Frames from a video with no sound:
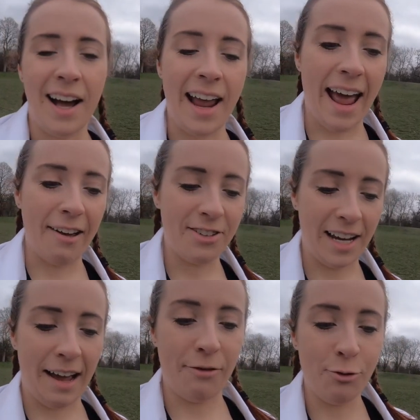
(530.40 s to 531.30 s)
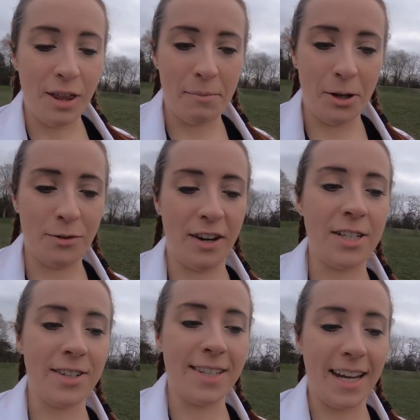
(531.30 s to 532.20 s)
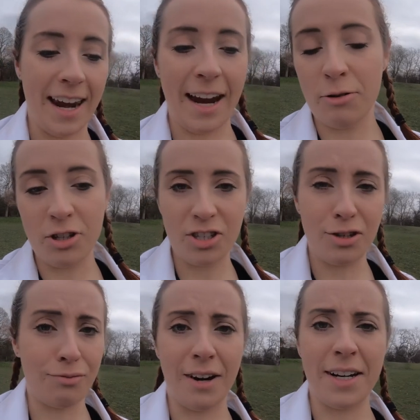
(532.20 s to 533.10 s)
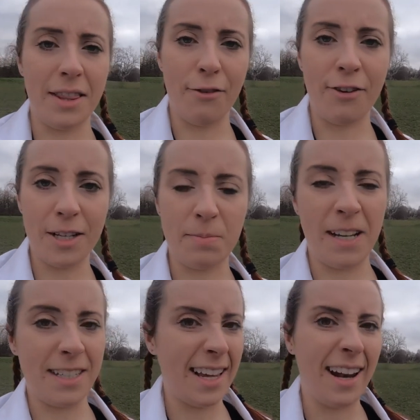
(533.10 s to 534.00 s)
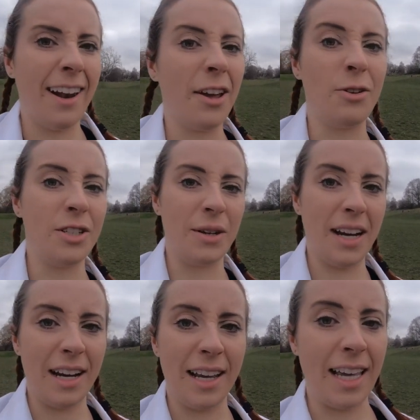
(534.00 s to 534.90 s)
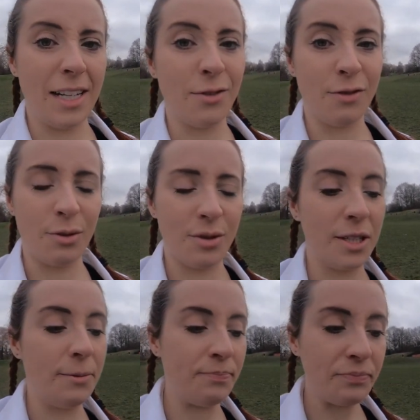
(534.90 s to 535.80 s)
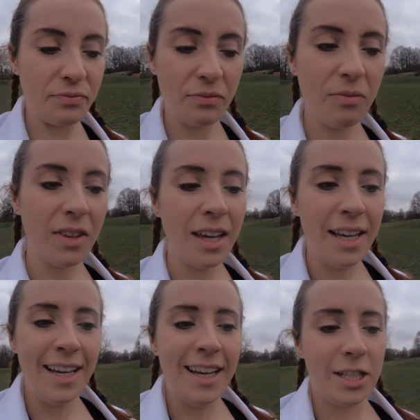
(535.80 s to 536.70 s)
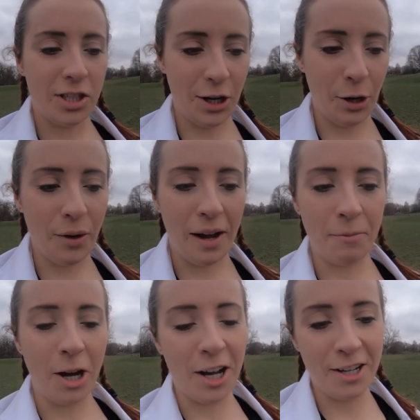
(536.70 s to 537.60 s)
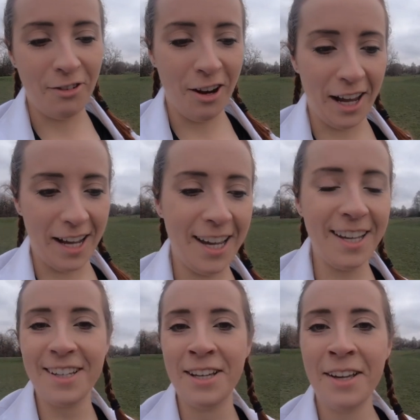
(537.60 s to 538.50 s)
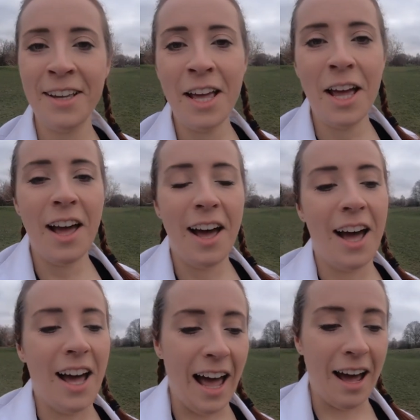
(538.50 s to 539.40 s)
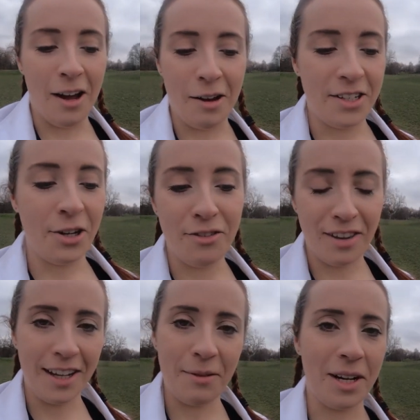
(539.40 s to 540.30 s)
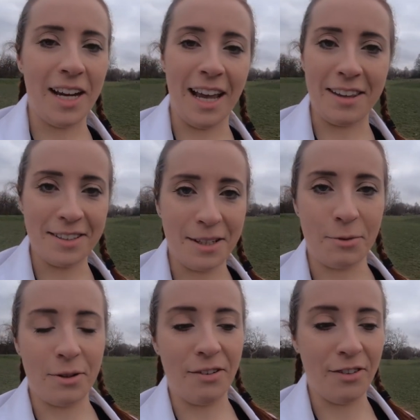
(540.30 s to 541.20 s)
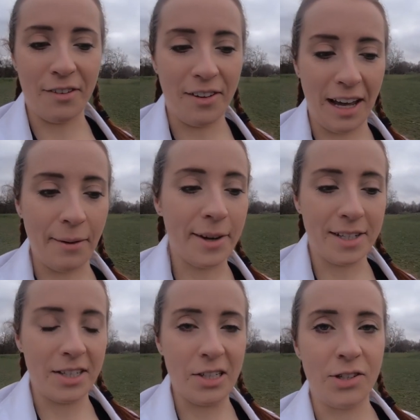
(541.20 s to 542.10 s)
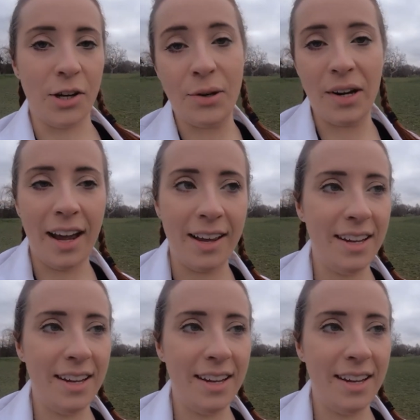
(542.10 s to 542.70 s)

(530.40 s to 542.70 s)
I have to have all that motivation to get out just to run in the first place, let alone doing like intervals. So I'm kind of like I don't think I'm gonna get the sub 25k because I just don't,